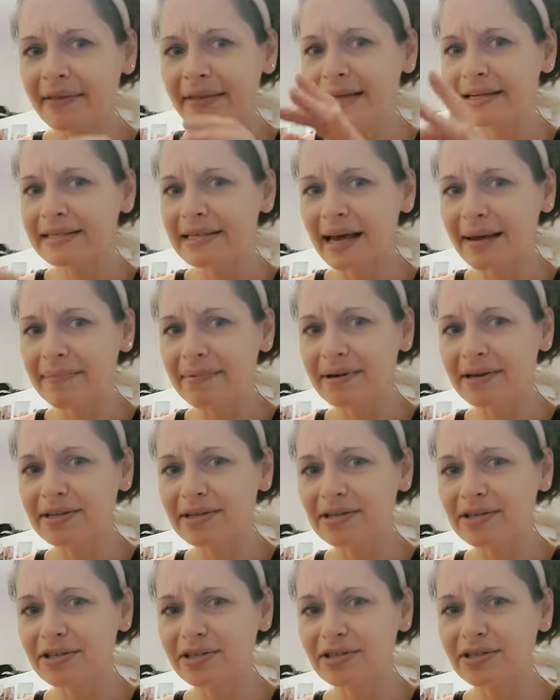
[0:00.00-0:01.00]
then like type it
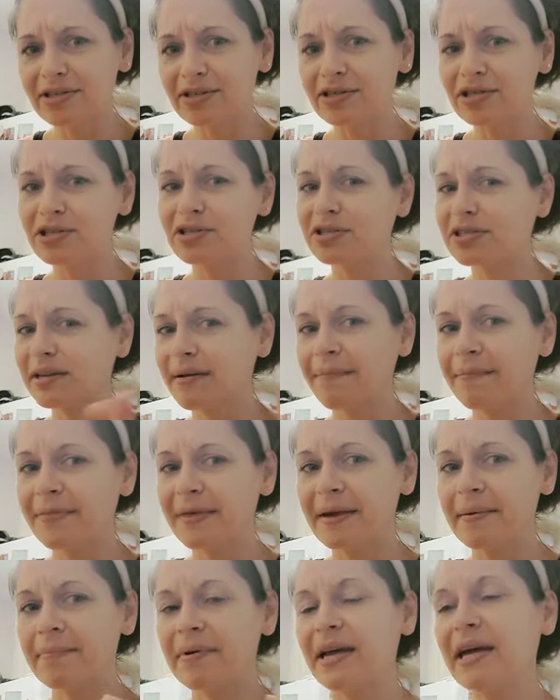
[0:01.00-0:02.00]
into your search or
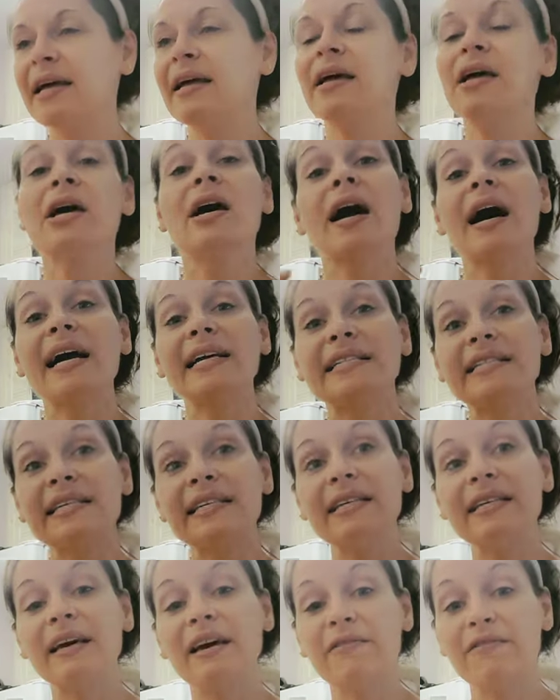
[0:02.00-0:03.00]
something. But I
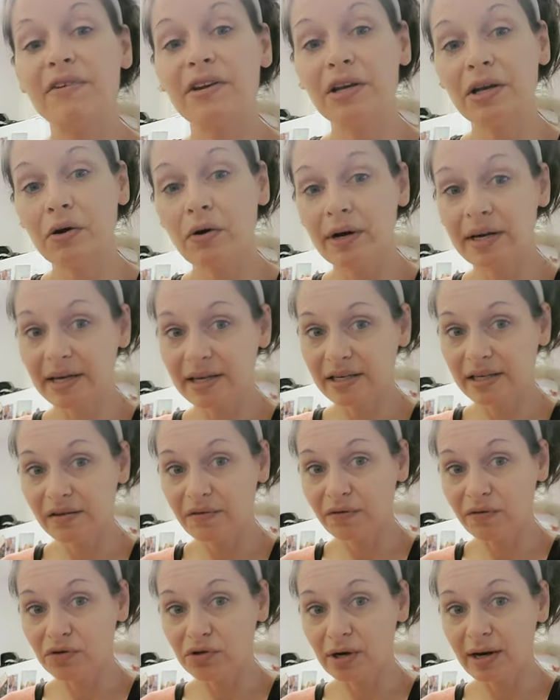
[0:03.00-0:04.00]
did a video on his
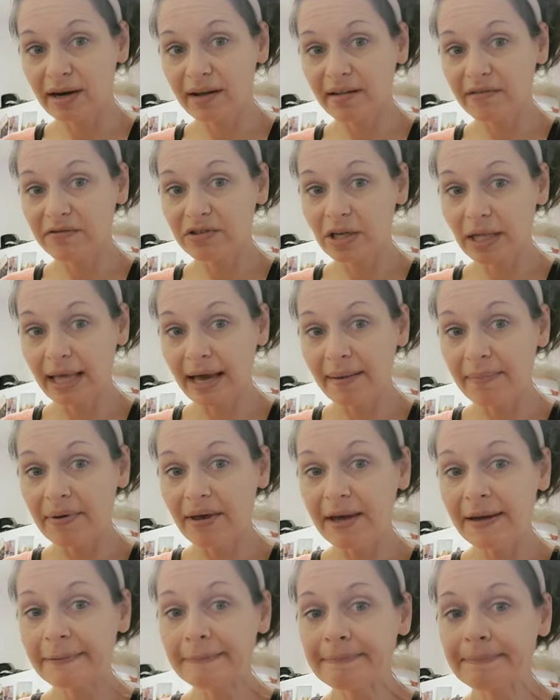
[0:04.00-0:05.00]
food trial of
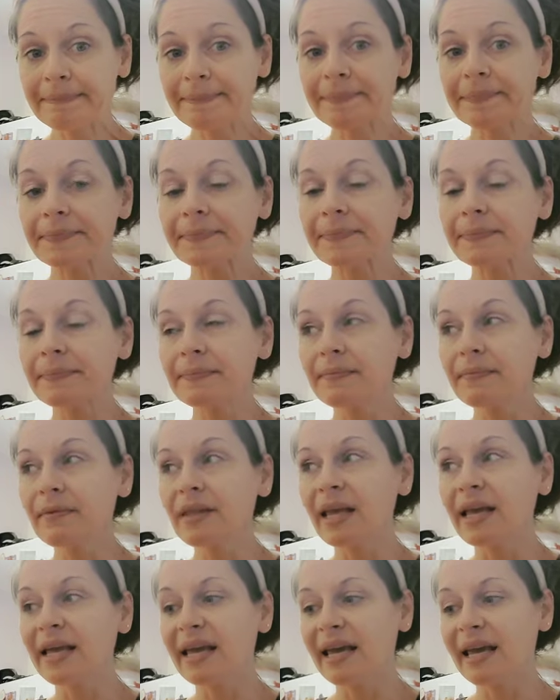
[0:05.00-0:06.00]
tilapia
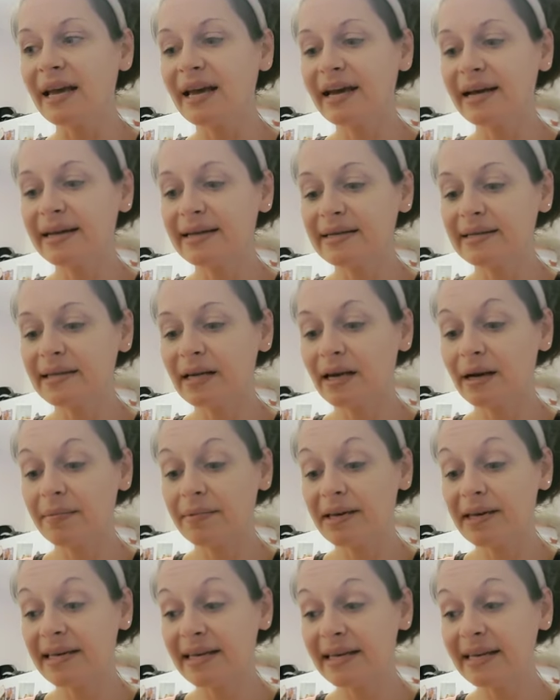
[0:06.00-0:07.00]
and
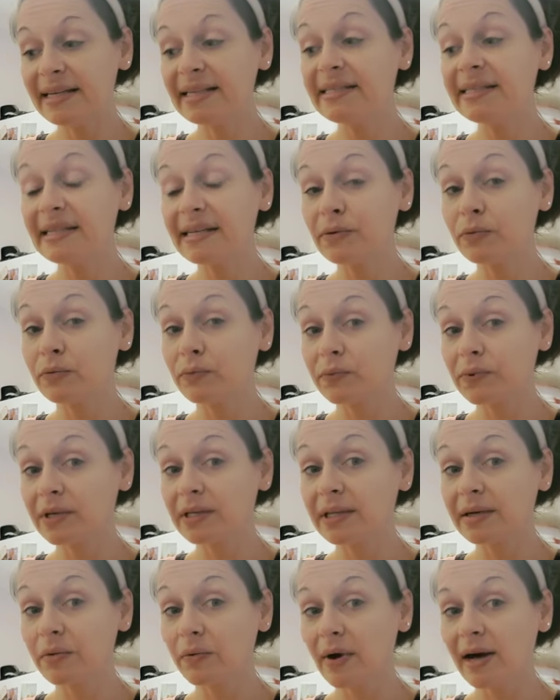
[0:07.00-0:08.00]
um, he did
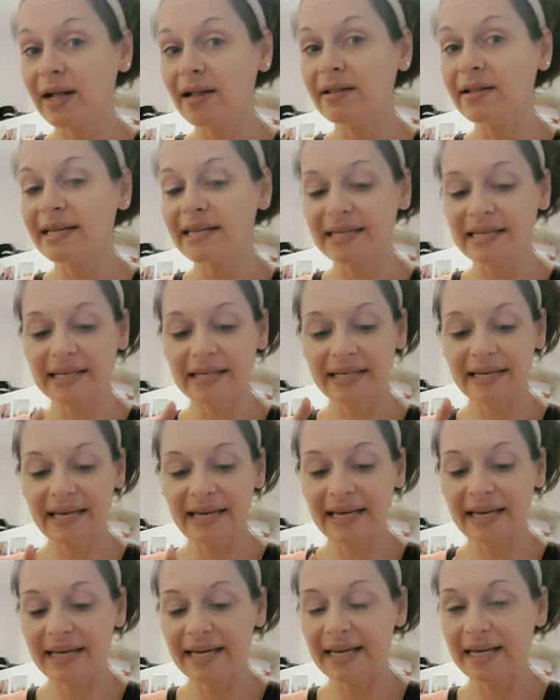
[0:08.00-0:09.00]
really well. He didn't
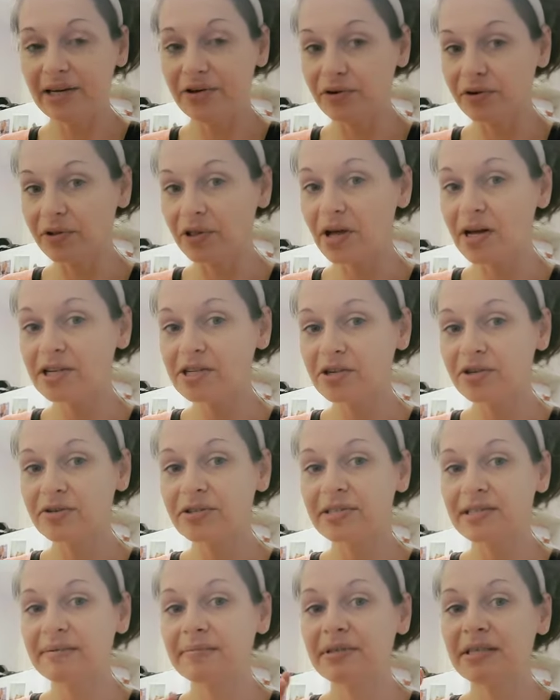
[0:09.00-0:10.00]
get any neurological
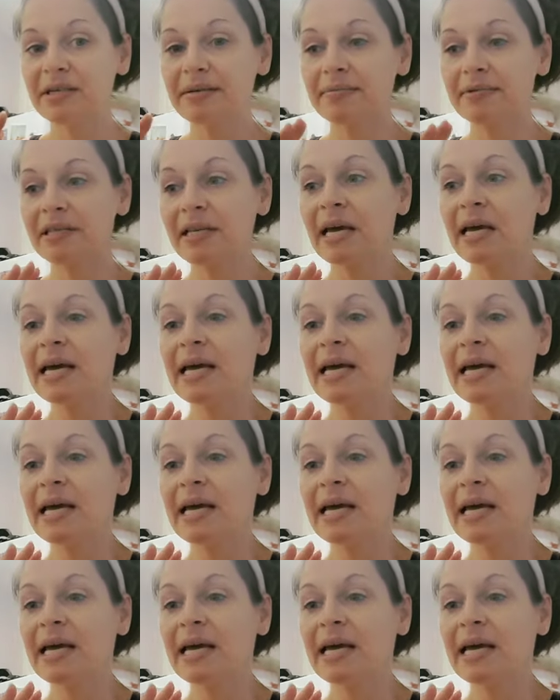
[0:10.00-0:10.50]
symptoms.